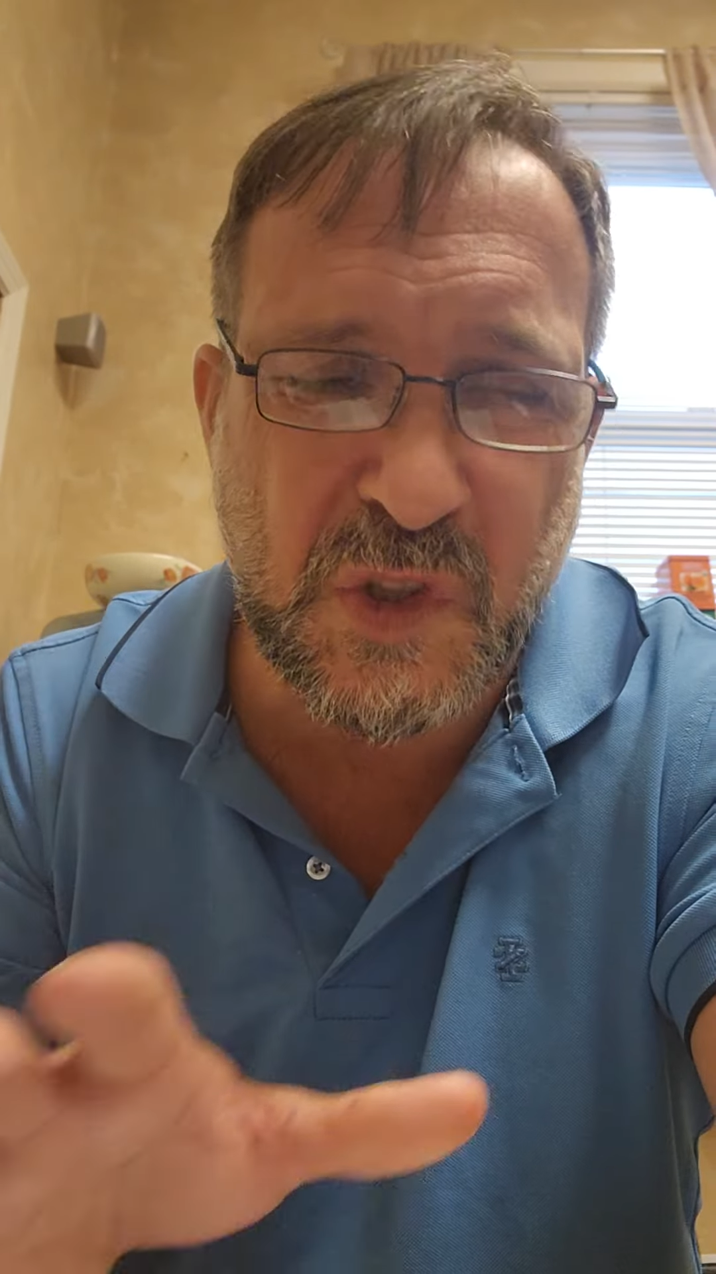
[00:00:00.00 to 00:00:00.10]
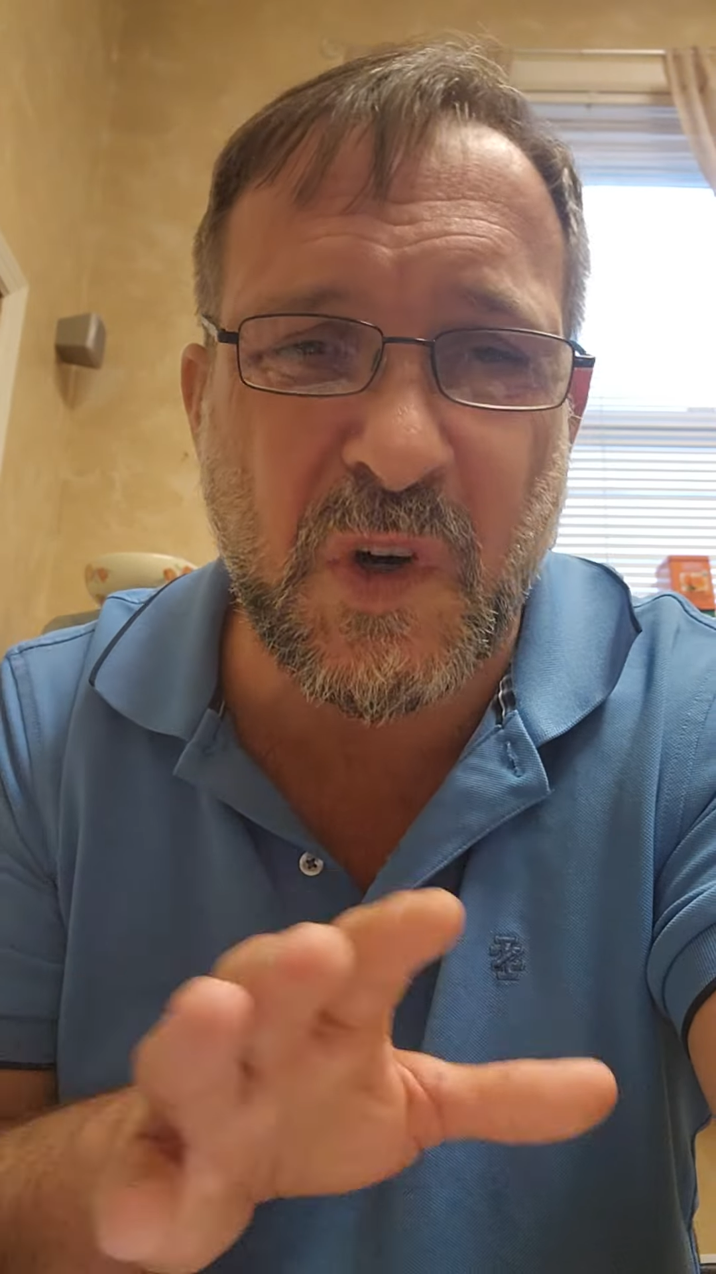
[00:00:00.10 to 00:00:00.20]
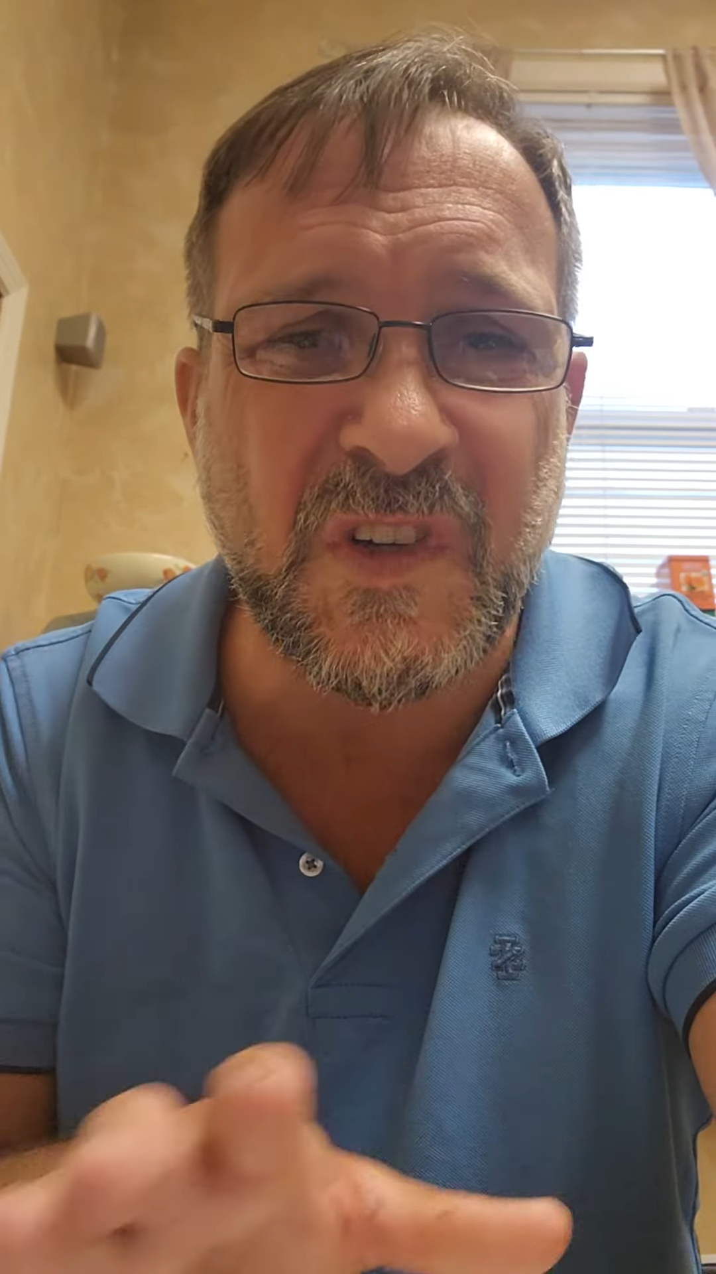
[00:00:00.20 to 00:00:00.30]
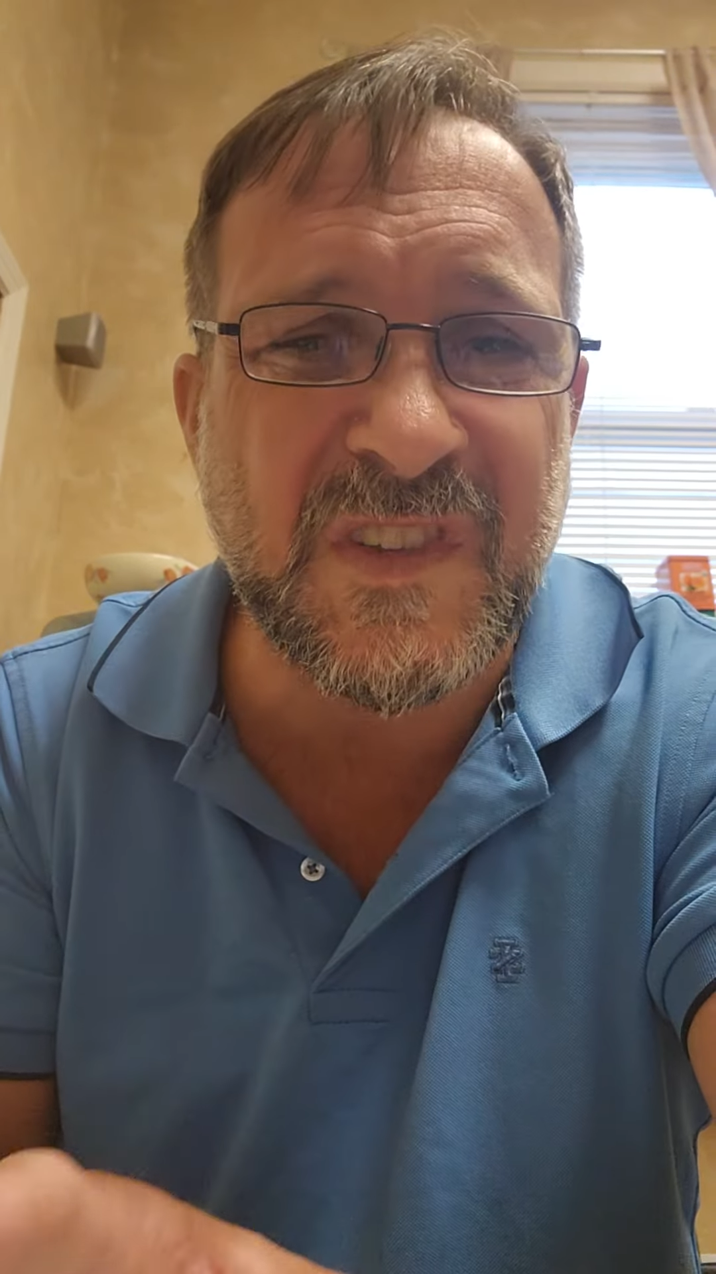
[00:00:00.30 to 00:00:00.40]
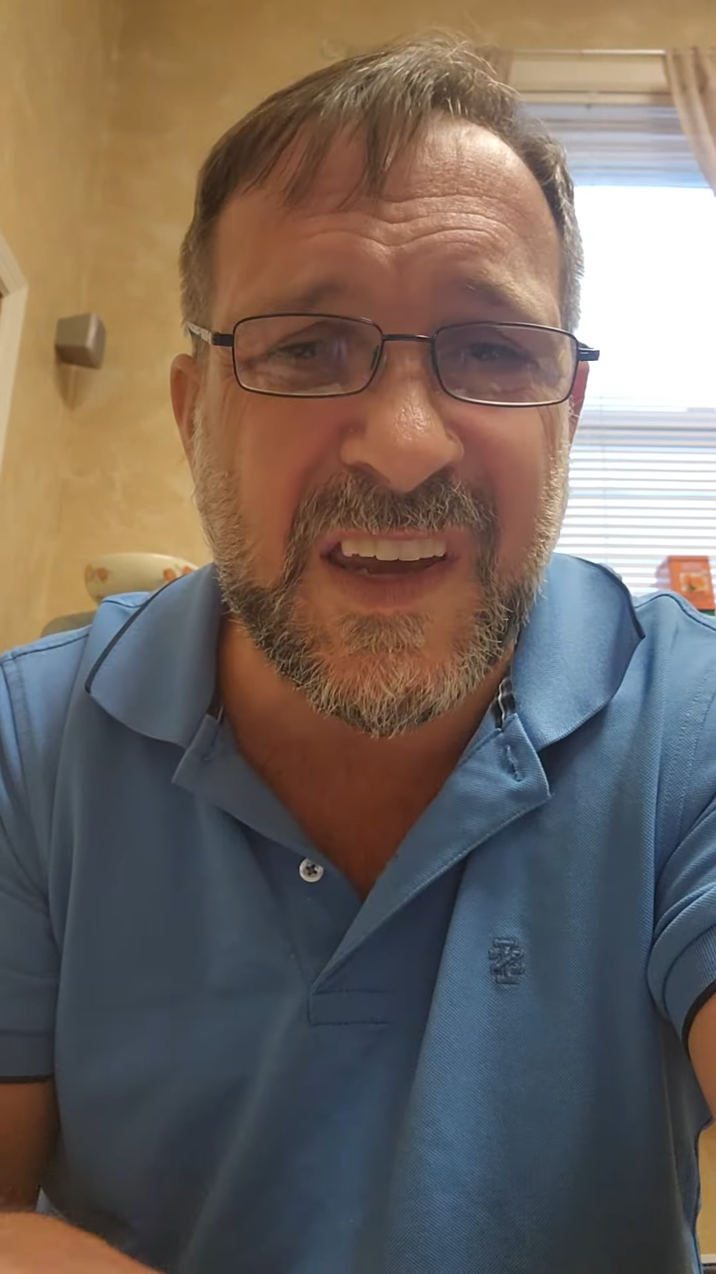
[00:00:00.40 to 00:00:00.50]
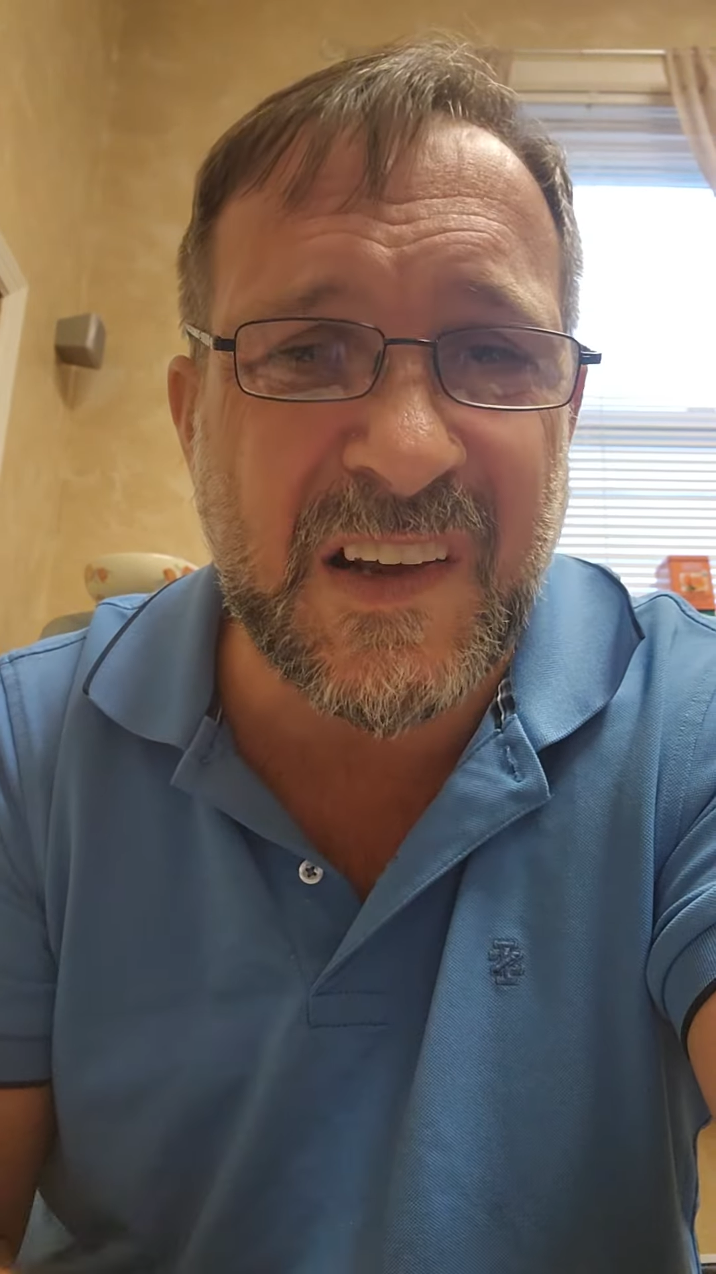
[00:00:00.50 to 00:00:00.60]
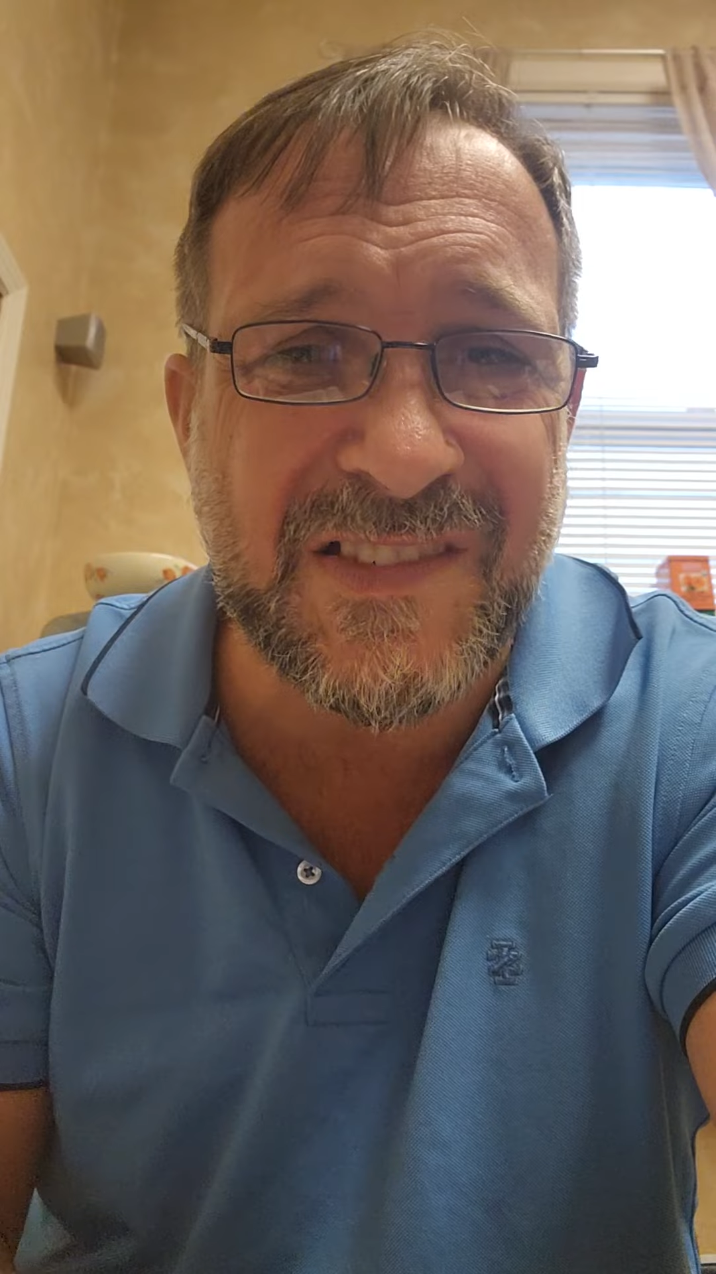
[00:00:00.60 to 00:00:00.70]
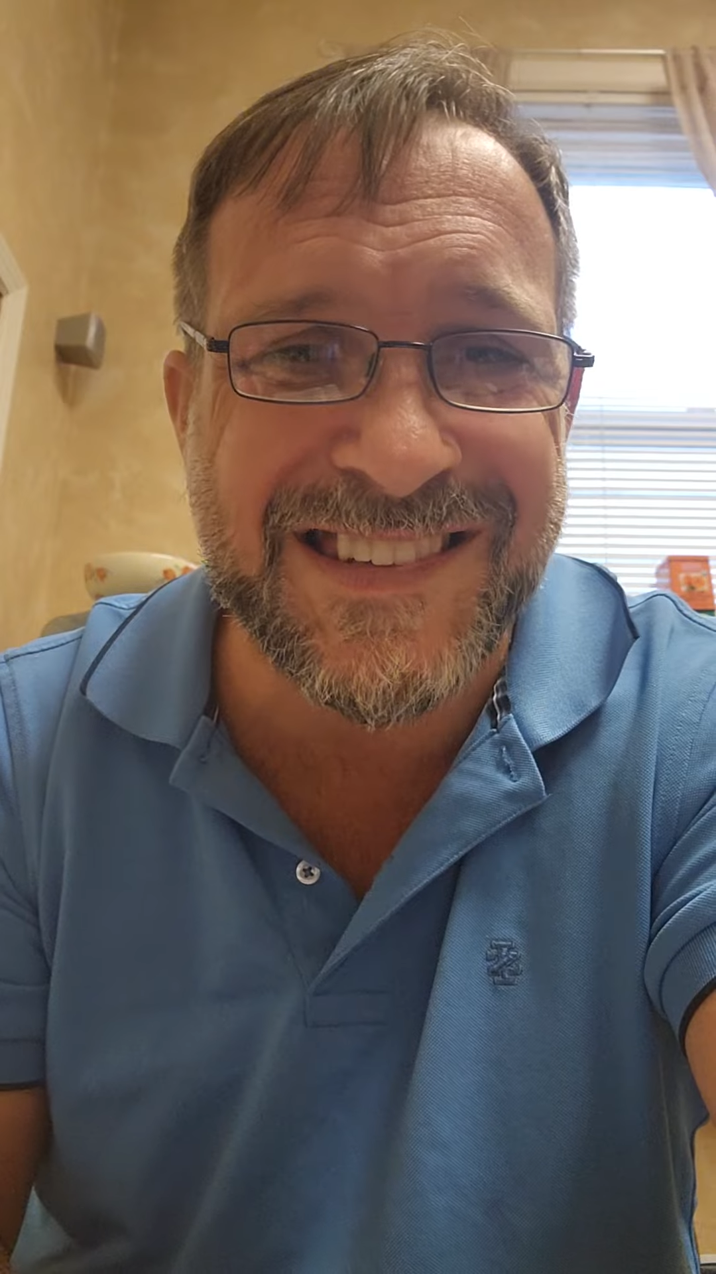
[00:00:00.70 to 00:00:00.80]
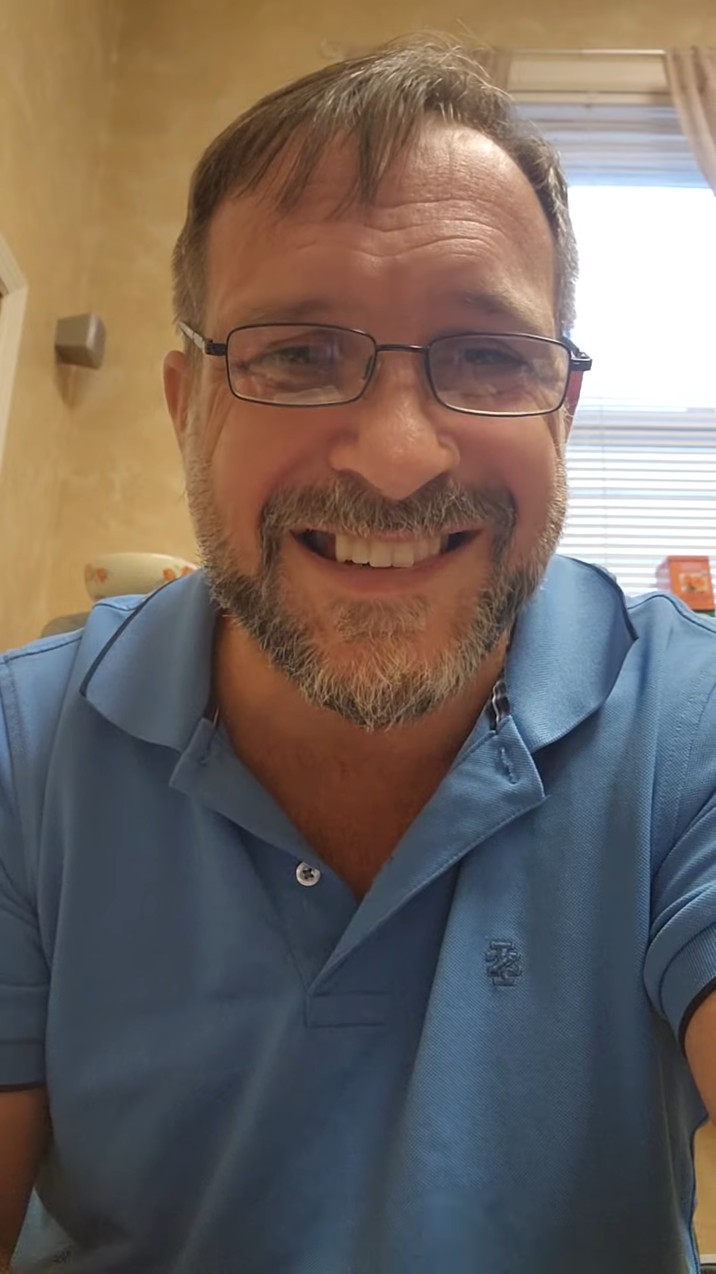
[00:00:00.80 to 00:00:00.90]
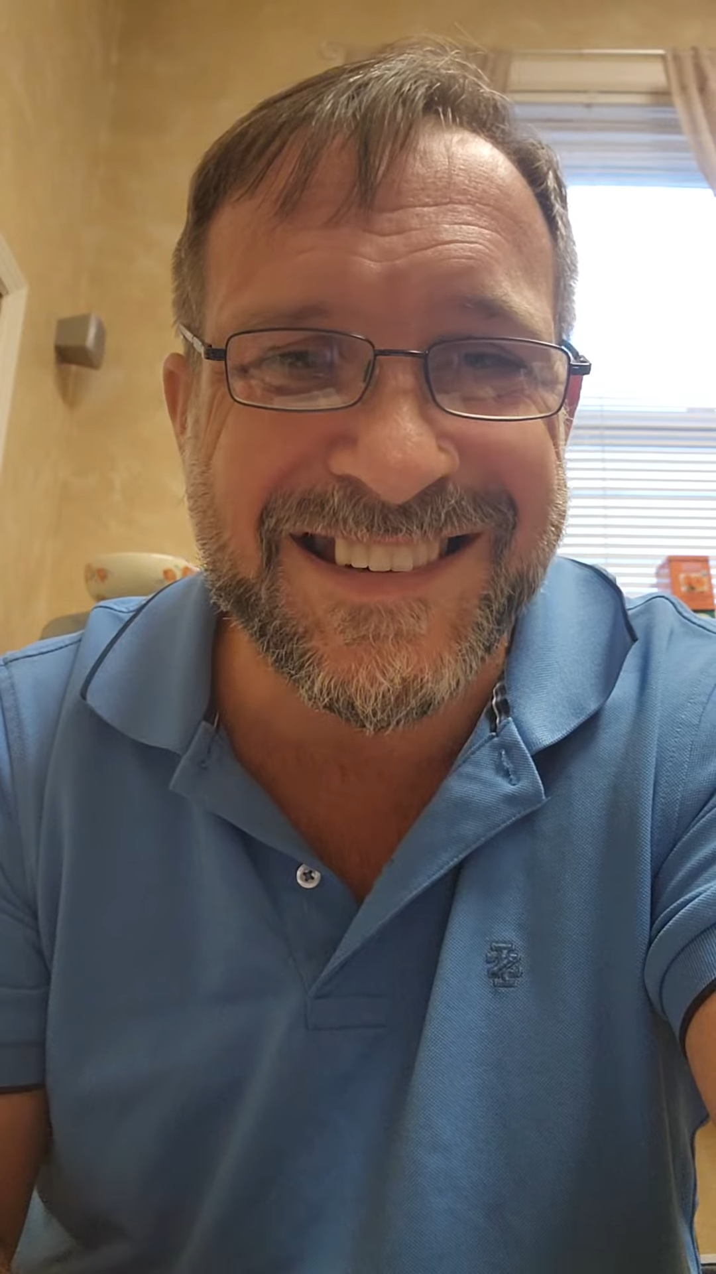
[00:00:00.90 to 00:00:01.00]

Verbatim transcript: context.